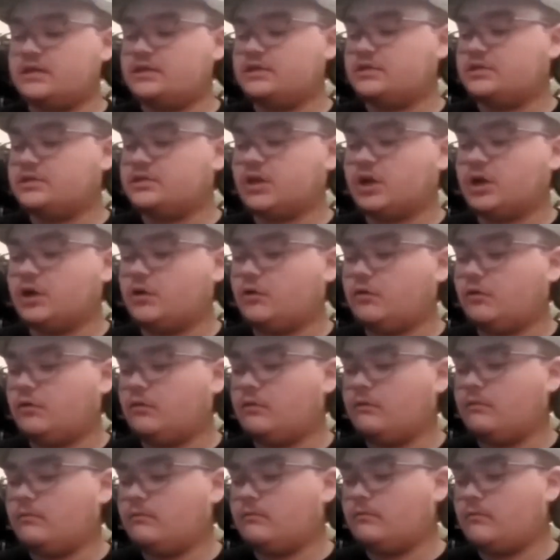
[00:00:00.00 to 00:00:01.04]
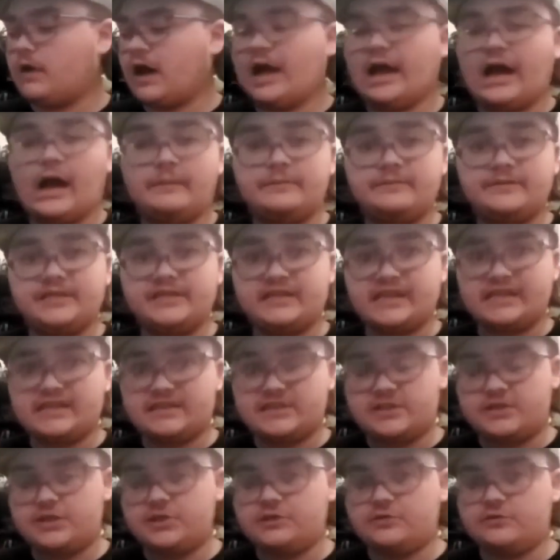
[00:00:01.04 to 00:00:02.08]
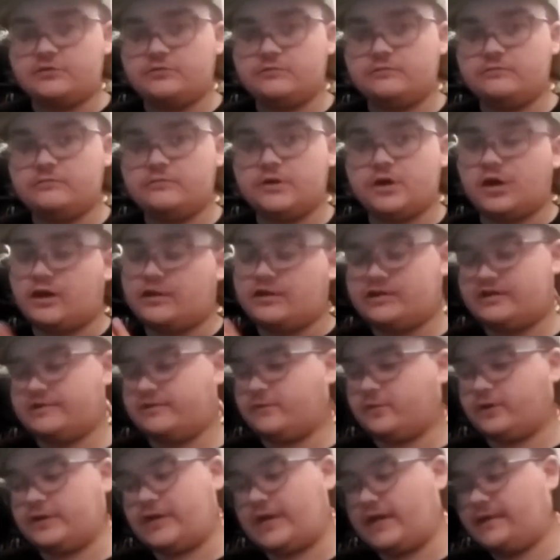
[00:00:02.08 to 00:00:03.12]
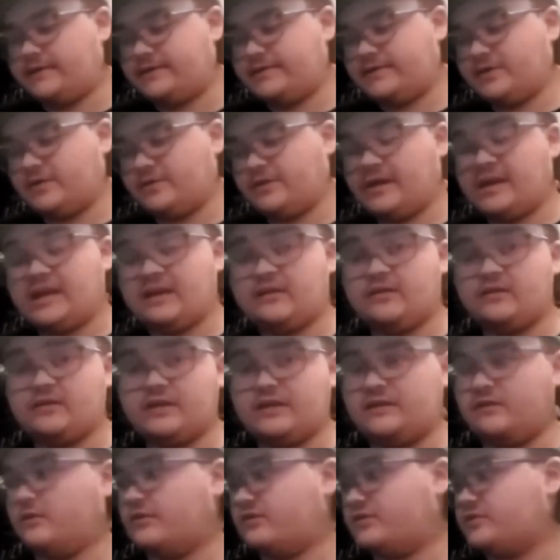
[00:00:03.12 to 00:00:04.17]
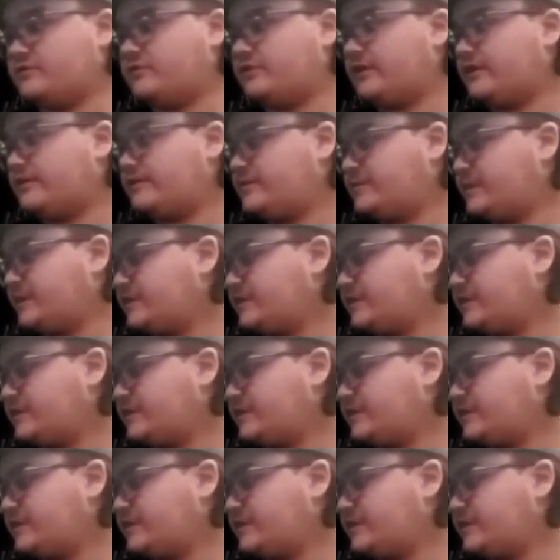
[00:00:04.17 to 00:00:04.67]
So, I opted to get 2 on this 4K steelbook, and it looks great.